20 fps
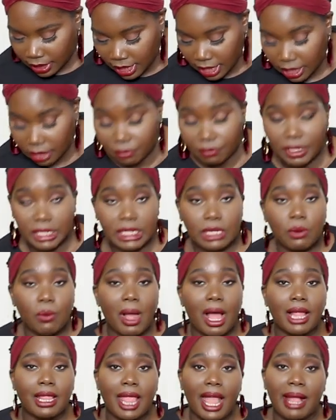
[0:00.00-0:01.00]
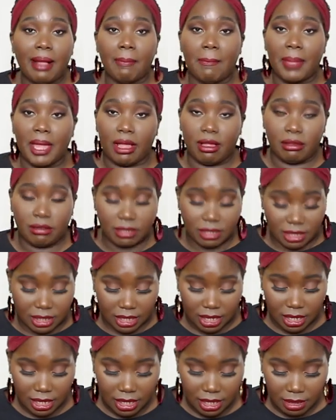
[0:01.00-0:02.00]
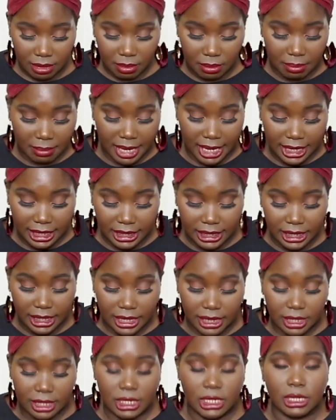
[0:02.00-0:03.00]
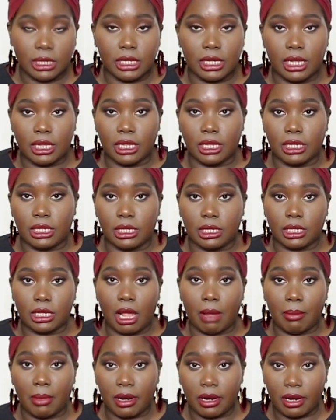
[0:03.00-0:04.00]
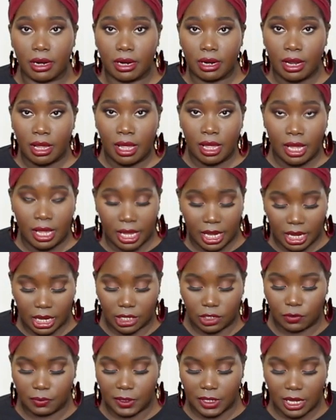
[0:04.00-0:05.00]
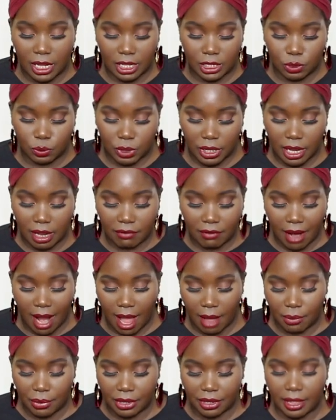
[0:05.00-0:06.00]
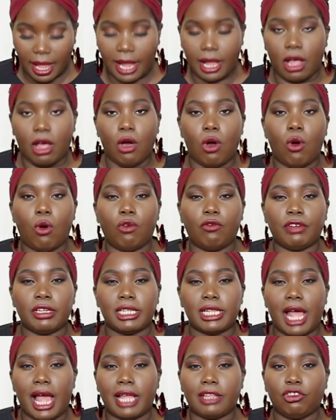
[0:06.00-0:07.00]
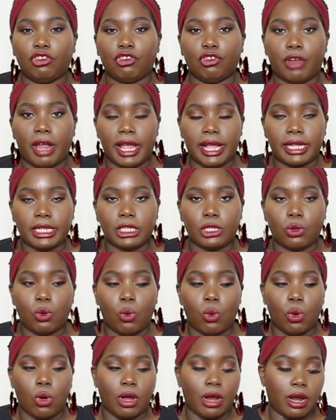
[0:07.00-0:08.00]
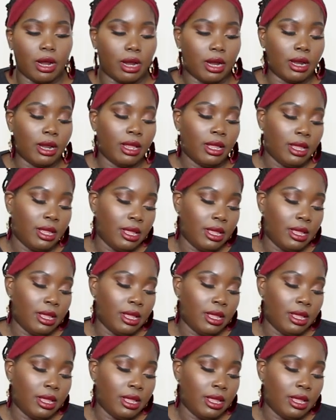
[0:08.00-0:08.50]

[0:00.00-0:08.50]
And the reason why I like belts mainly in the, in the summer is because whenever I wear like an oversized dress, or